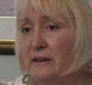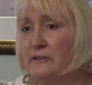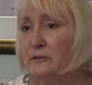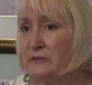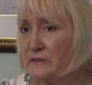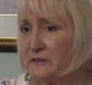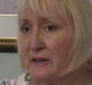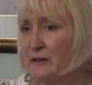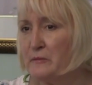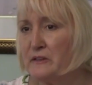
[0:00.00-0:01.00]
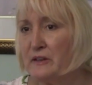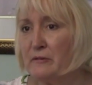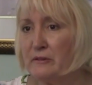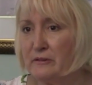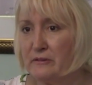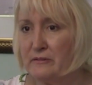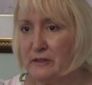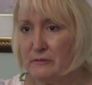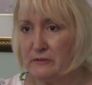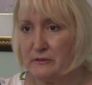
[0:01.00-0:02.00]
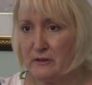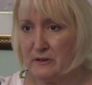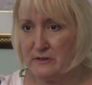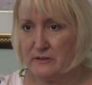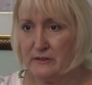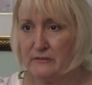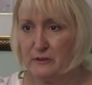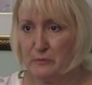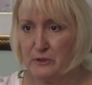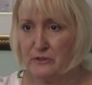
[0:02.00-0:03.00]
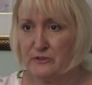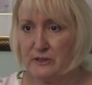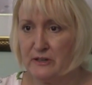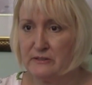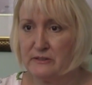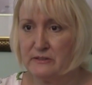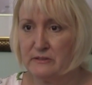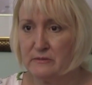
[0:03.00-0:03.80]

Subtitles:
I knew at the time that they would cause the liver to purge toxins,